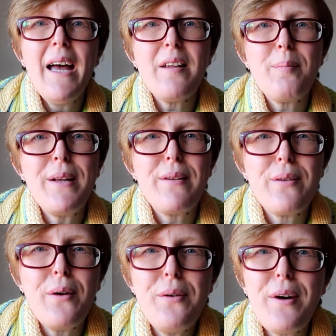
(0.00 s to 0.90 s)
It's been
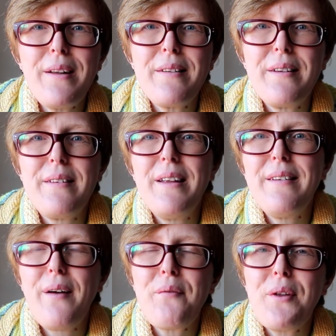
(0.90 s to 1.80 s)
so nice to sit
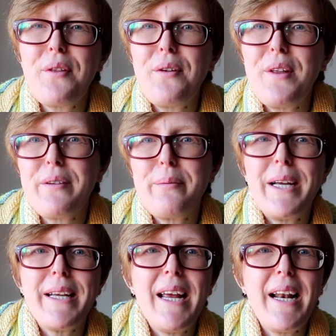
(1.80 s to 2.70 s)
down with you this
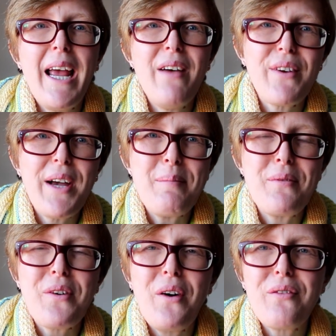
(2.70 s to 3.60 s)
week and have a cup
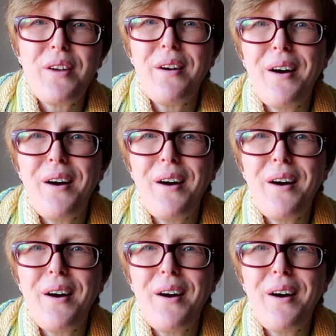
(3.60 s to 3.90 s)
of coffee.